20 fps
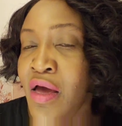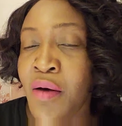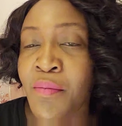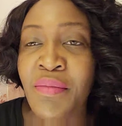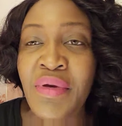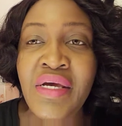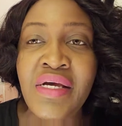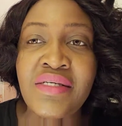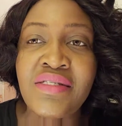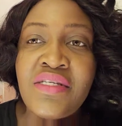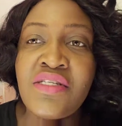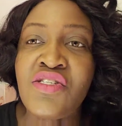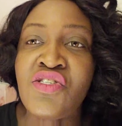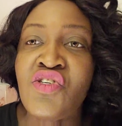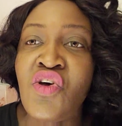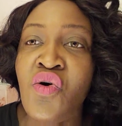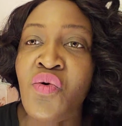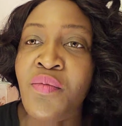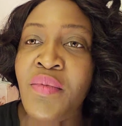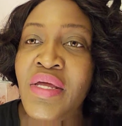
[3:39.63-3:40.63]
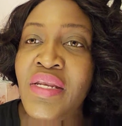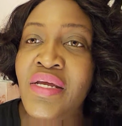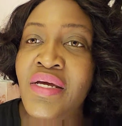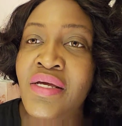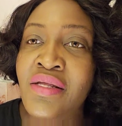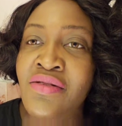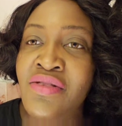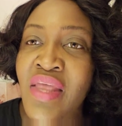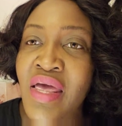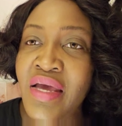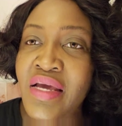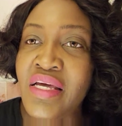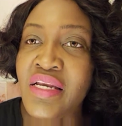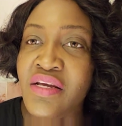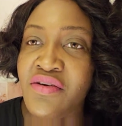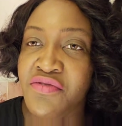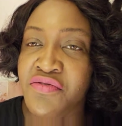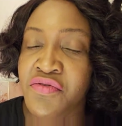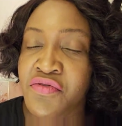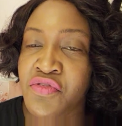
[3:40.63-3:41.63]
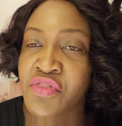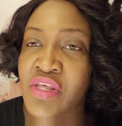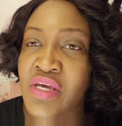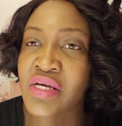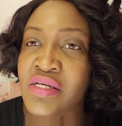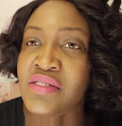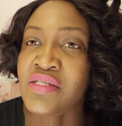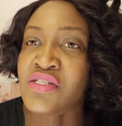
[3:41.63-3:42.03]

Because there's so many negative things